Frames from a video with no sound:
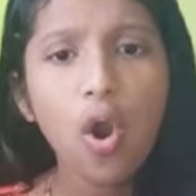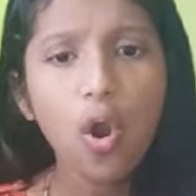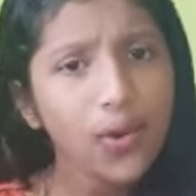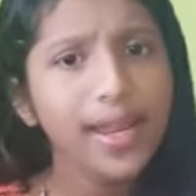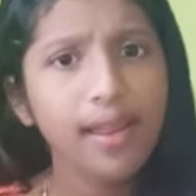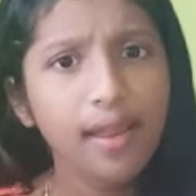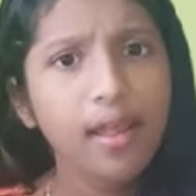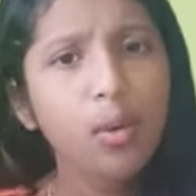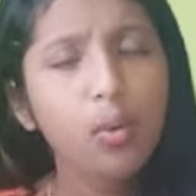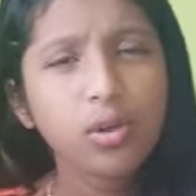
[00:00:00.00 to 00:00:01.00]
Okay,
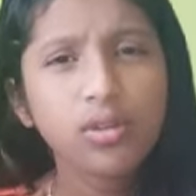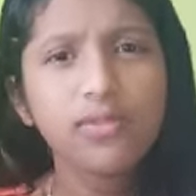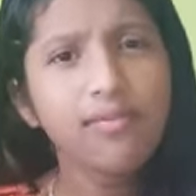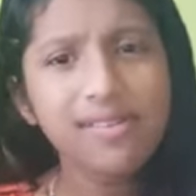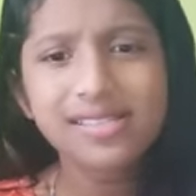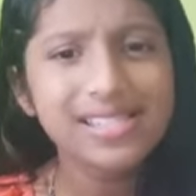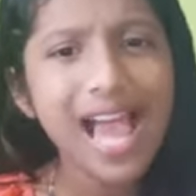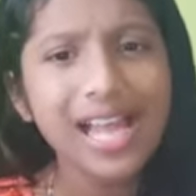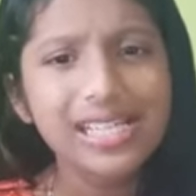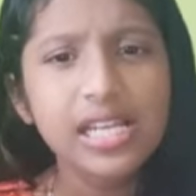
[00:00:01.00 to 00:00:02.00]
we will
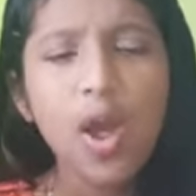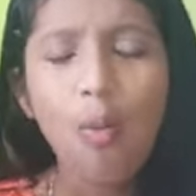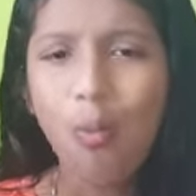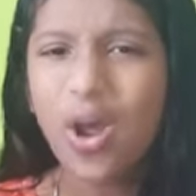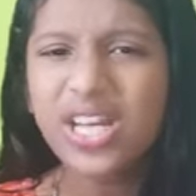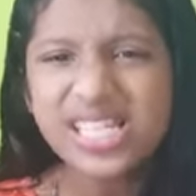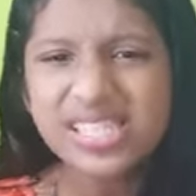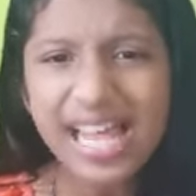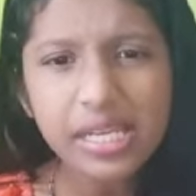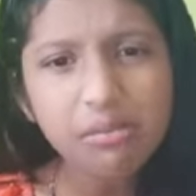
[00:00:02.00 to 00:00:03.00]
start. What is
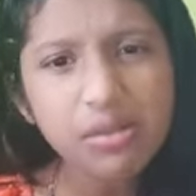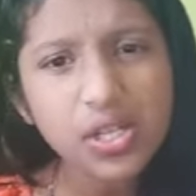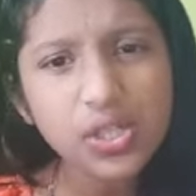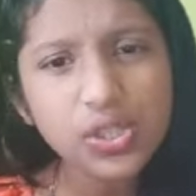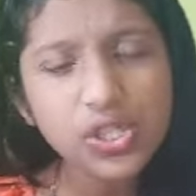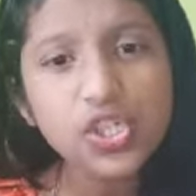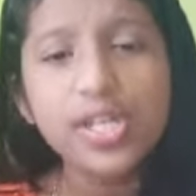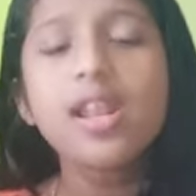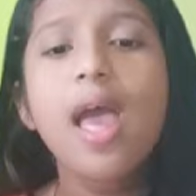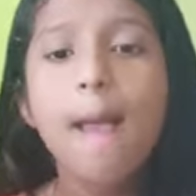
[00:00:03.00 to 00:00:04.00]
animal nutrition?